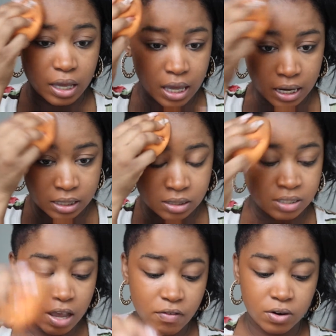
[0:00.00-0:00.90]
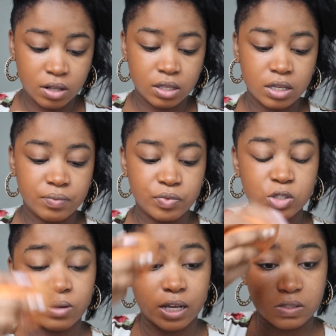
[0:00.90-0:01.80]
It is definitely
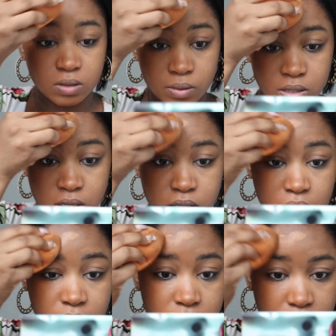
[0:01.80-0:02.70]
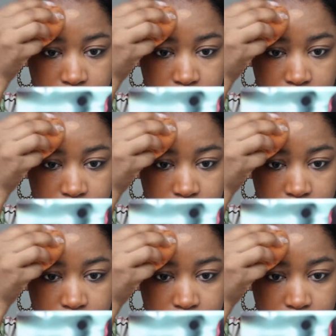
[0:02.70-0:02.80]
transfer resistant.